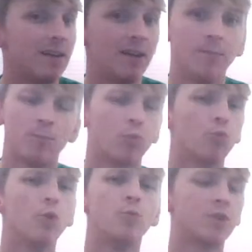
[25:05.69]
He
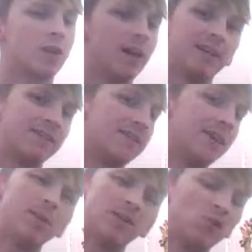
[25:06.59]
brutalised
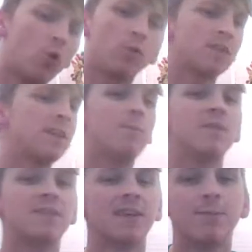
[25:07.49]
him. He talked to him at
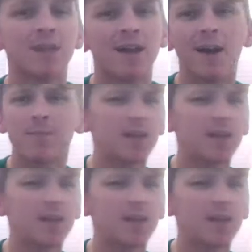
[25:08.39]
the same time,